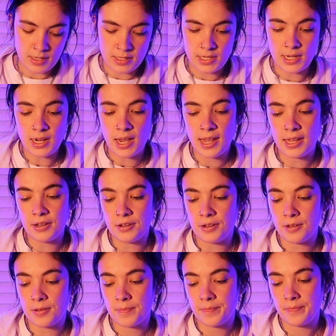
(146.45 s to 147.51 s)

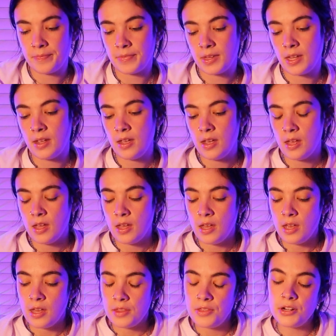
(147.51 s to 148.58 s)
Denial.
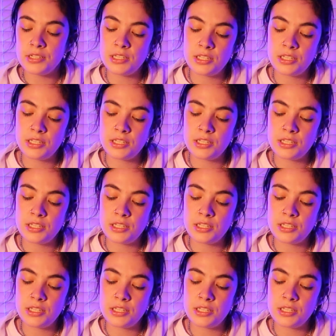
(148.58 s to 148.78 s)
There's